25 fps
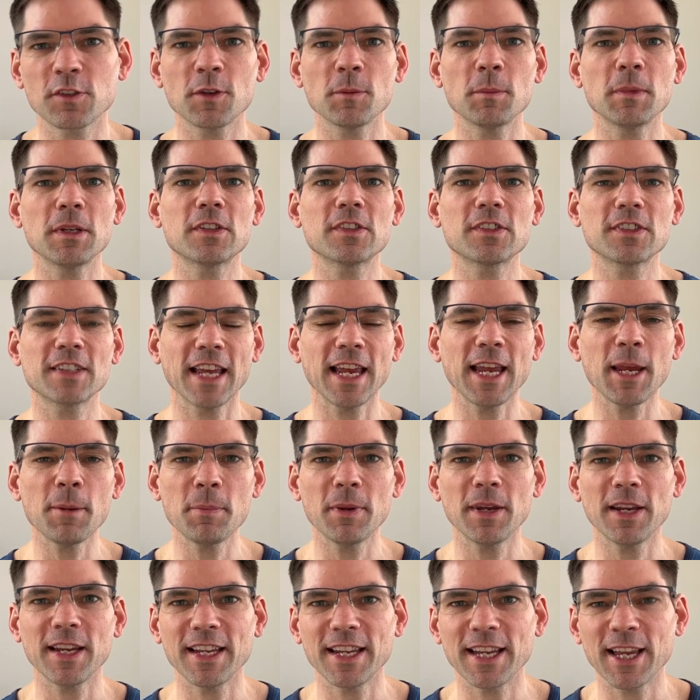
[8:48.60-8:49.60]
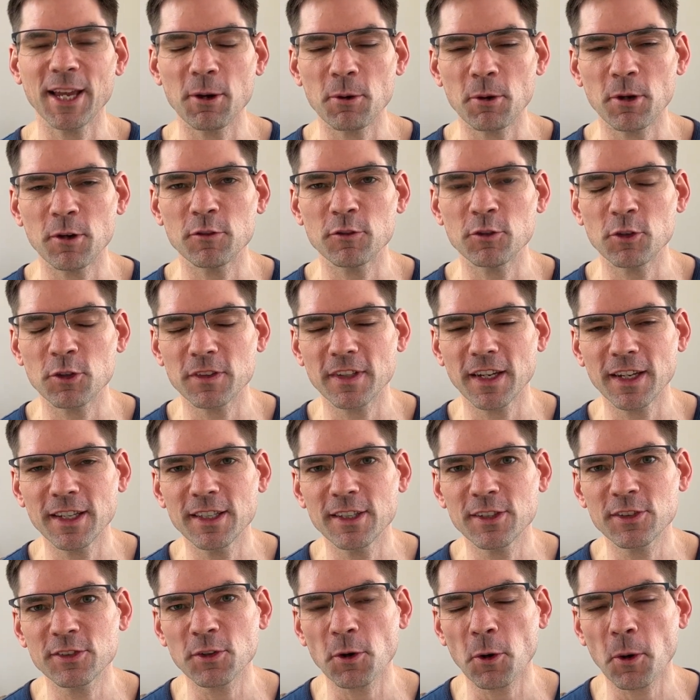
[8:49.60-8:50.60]
from escaping out of your
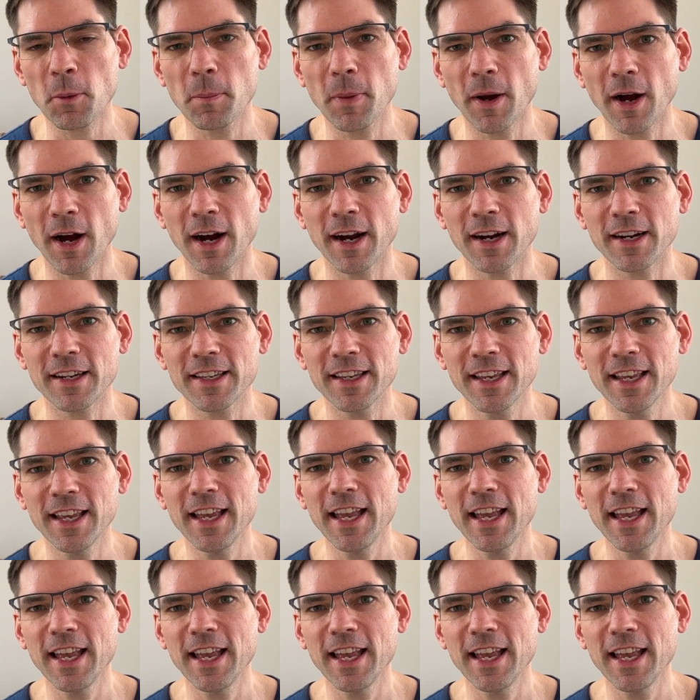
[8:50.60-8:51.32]
dinosaur park.